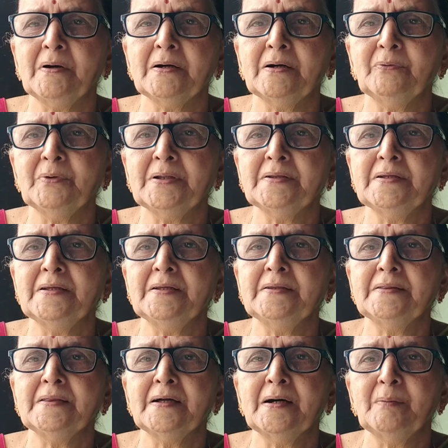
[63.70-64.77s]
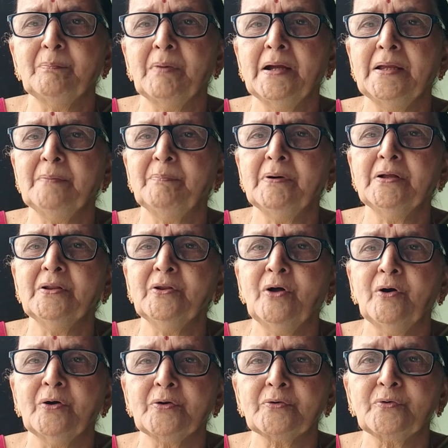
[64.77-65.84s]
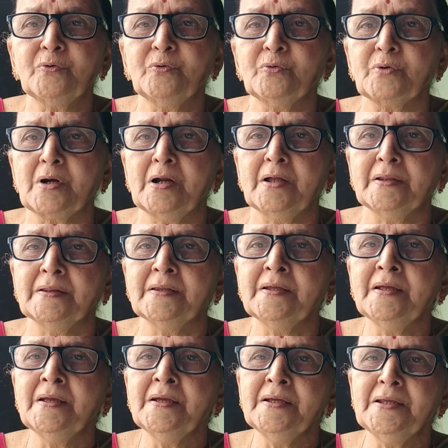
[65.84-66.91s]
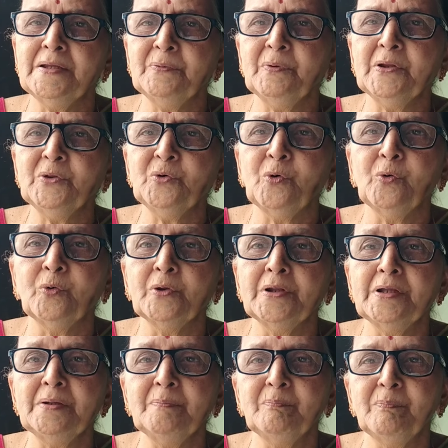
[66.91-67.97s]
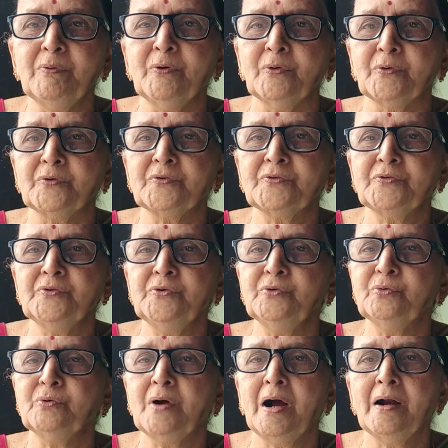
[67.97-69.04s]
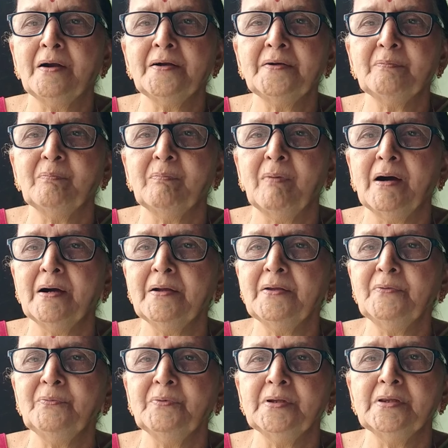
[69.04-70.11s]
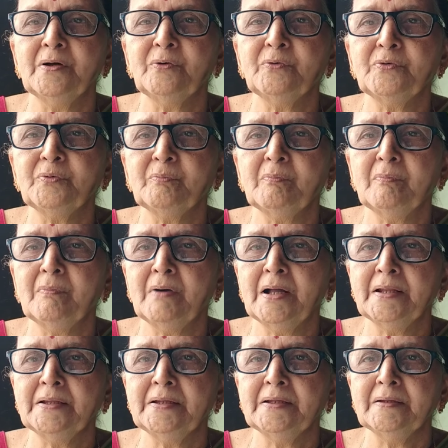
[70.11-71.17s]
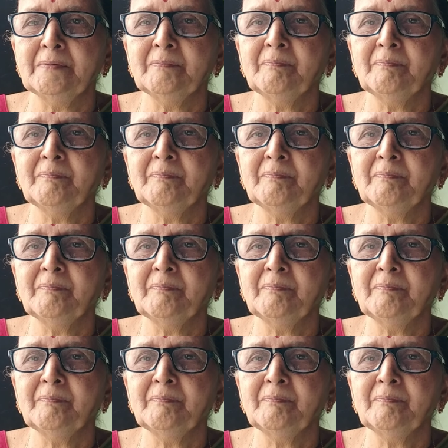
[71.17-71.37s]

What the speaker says: Bhagavad Gita, Bible or Quran. Even holy books, you can't buy without money.